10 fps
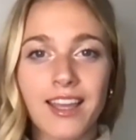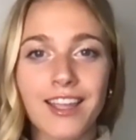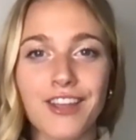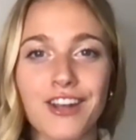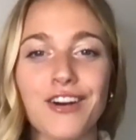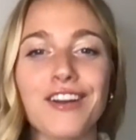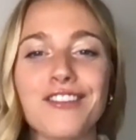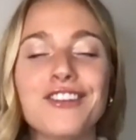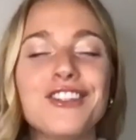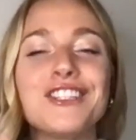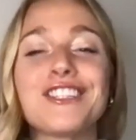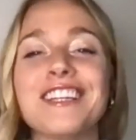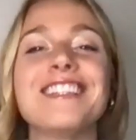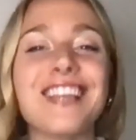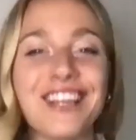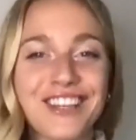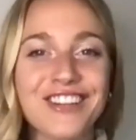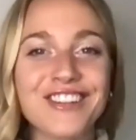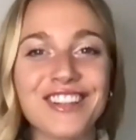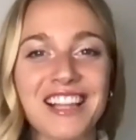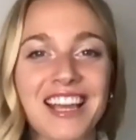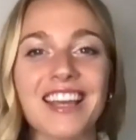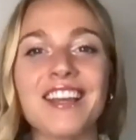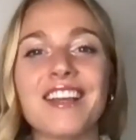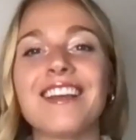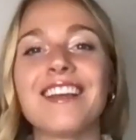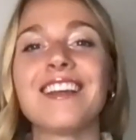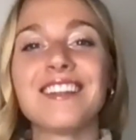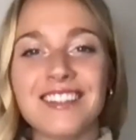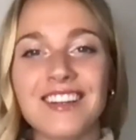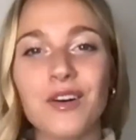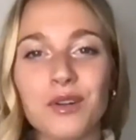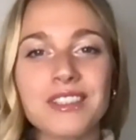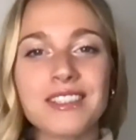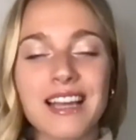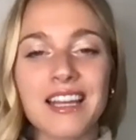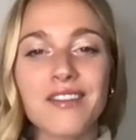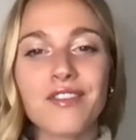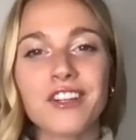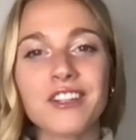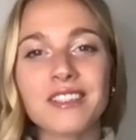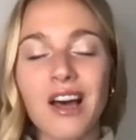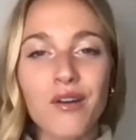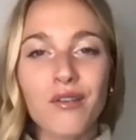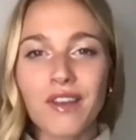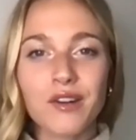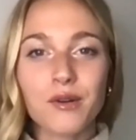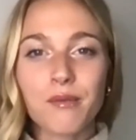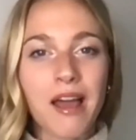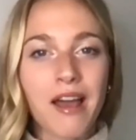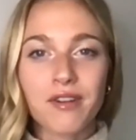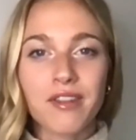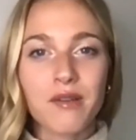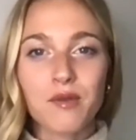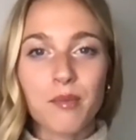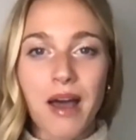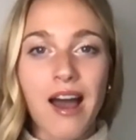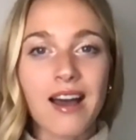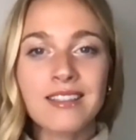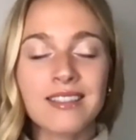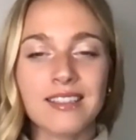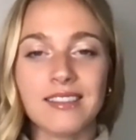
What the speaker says: If you just continue to like hold steady for yourself, everything will pass, and